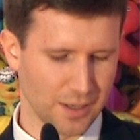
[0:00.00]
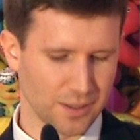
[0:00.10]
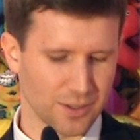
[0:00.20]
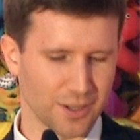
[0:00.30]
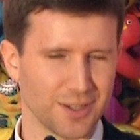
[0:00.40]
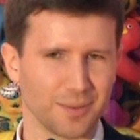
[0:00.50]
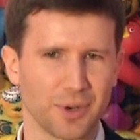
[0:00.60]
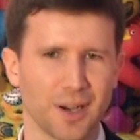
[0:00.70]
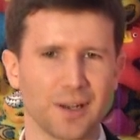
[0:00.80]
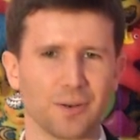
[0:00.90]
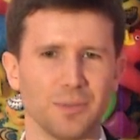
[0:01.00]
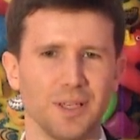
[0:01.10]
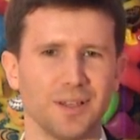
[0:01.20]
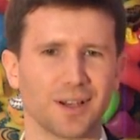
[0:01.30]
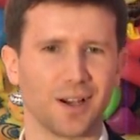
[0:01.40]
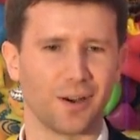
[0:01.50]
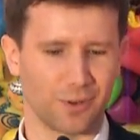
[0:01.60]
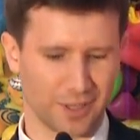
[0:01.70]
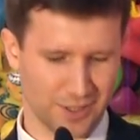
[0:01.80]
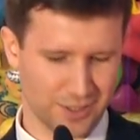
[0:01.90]
Judging barely on media
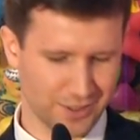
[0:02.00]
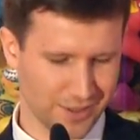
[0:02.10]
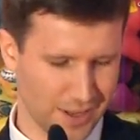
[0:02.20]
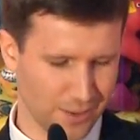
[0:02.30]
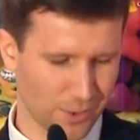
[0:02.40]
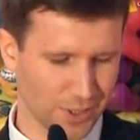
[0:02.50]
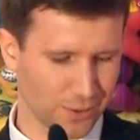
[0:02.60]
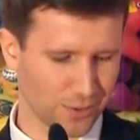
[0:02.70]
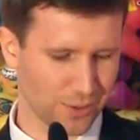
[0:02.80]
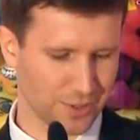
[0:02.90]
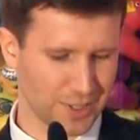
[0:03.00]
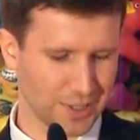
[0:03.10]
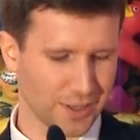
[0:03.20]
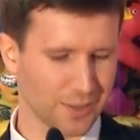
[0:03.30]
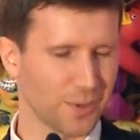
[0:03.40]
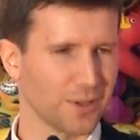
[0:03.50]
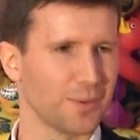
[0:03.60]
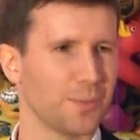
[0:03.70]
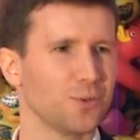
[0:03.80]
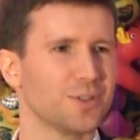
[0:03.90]
coverage, one could consider it one of
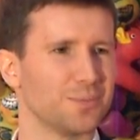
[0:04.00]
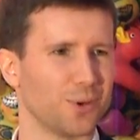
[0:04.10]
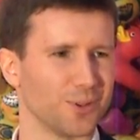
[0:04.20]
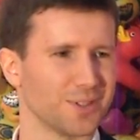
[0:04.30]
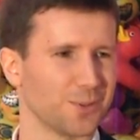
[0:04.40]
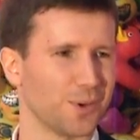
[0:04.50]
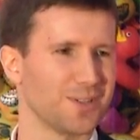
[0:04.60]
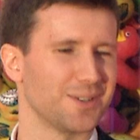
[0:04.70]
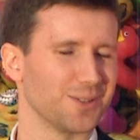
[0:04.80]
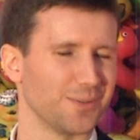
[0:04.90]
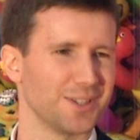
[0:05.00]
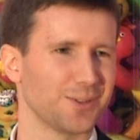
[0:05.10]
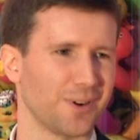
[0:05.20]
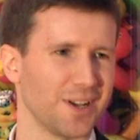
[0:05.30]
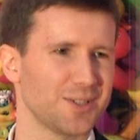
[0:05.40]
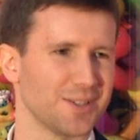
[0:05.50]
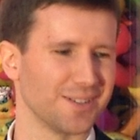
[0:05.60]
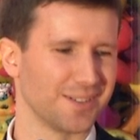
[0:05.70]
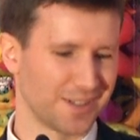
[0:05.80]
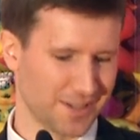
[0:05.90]
the most important questions of
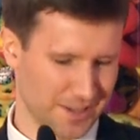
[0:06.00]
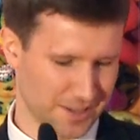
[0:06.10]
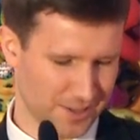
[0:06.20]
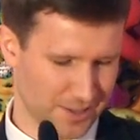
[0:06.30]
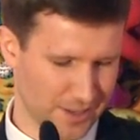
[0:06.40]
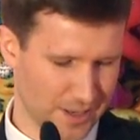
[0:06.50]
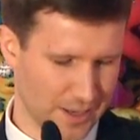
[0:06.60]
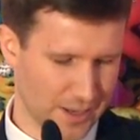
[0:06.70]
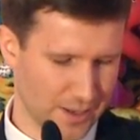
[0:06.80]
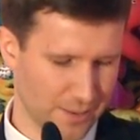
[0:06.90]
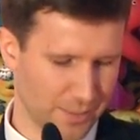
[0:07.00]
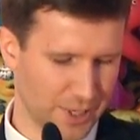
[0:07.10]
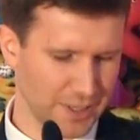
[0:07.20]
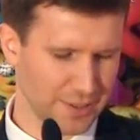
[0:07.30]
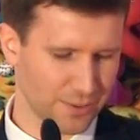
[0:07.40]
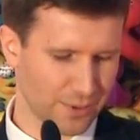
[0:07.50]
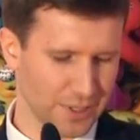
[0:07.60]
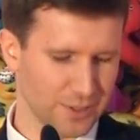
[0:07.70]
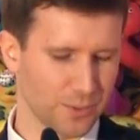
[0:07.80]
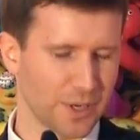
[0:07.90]
integration. But is the
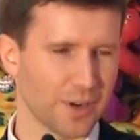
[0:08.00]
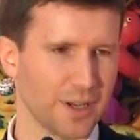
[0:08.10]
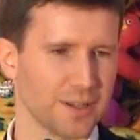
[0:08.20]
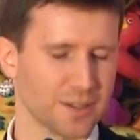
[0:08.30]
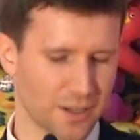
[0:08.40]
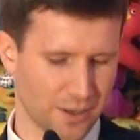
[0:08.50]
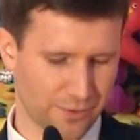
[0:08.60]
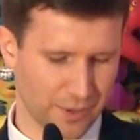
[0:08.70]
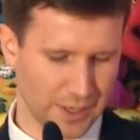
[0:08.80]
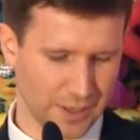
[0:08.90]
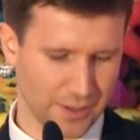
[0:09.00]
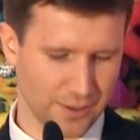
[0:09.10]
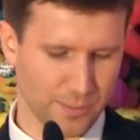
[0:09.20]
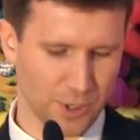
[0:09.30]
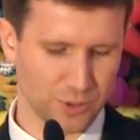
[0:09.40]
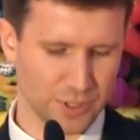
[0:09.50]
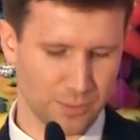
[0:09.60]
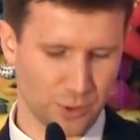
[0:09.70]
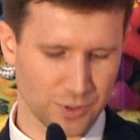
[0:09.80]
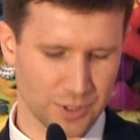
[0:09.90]
right to wear a headscarf really the most
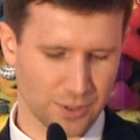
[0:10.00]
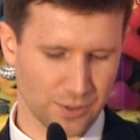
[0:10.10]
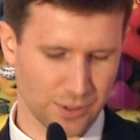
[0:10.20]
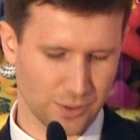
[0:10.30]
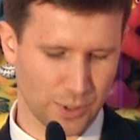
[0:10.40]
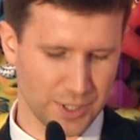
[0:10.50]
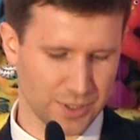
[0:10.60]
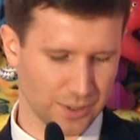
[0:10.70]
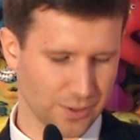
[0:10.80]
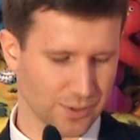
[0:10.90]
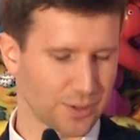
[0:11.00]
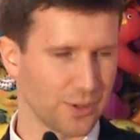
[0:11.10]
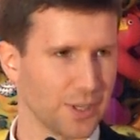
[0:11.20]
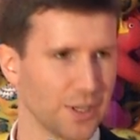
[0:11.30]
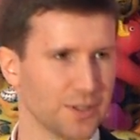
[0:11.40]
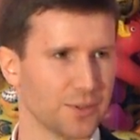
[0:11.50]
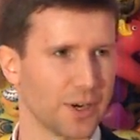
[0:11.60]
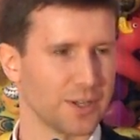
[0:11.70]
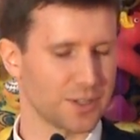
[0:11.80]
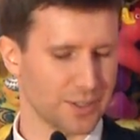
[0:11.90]
important question concerning
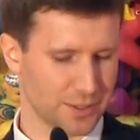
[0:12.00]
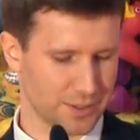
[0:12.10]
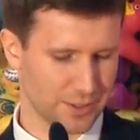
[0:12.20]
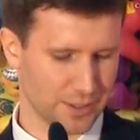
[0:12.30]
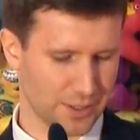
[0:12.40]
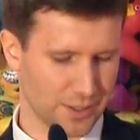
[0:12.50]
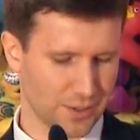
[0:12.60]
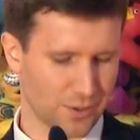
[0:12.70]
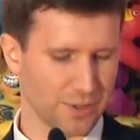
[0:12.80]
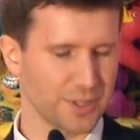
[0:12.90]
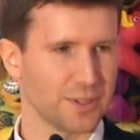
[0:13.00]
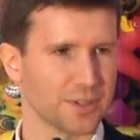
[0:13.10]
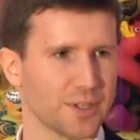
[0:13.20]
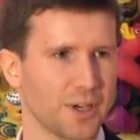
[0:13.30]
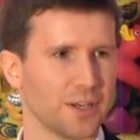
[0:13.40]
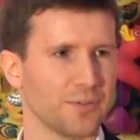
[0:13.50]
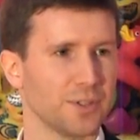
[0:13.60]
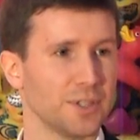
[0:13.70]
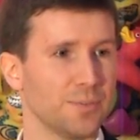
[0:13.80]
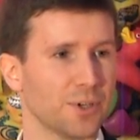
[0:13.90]
integration? Or is it a sign of a
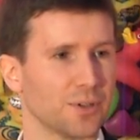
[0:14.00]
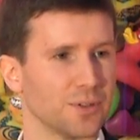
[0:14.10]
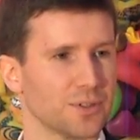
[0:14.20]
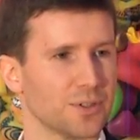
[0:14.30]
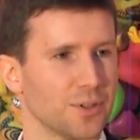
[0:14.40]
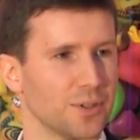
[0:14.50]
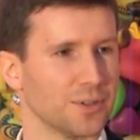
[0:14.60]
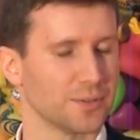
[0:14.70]
deeper concern?